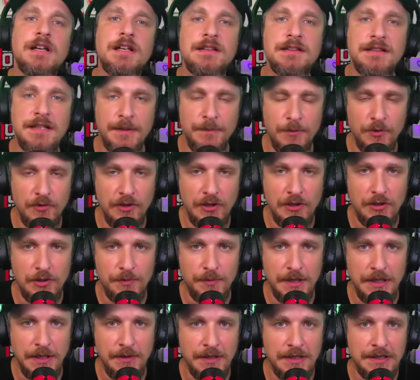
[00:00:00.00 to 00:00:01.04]
We are in
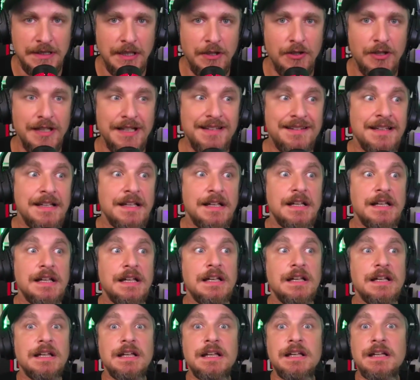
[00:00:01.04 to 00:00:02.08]
the Copa
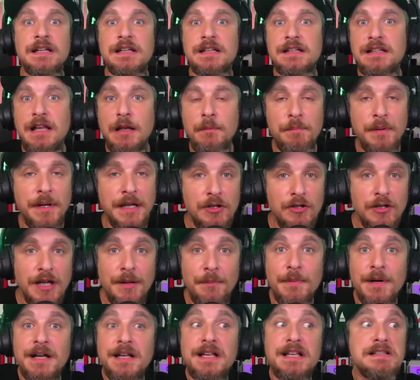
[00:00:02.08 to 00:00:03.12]
Libertadores and the outlook
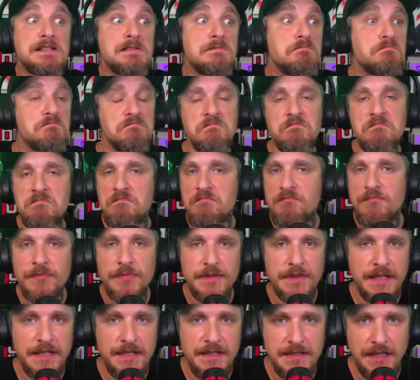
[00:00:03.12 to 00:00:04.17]
is uncertain. For
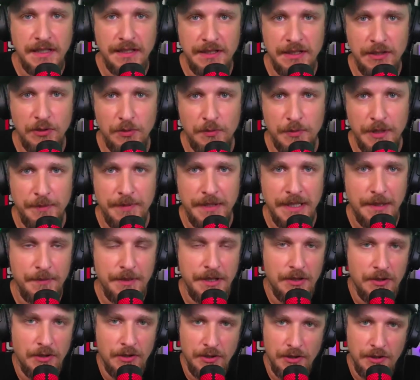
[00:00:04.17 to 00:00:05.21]
me today it's
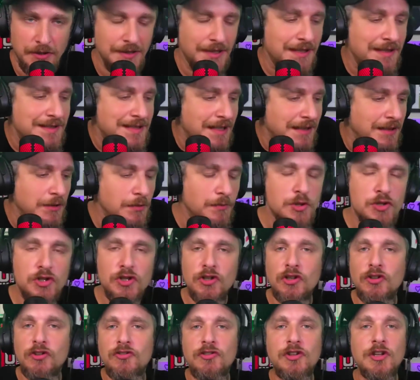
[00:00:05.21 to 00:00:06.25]
uncertain.
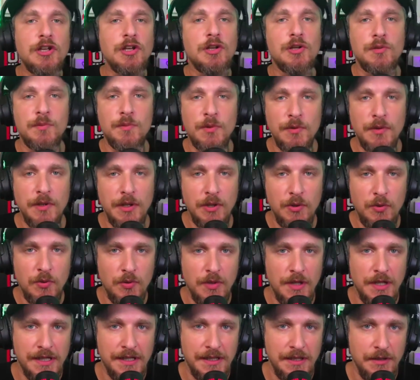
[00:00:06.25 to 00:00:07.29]
I don't know how
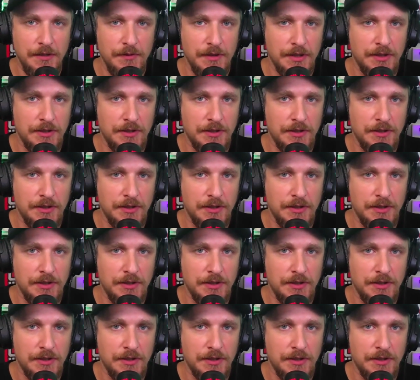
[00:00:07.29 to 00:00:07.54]
River is going to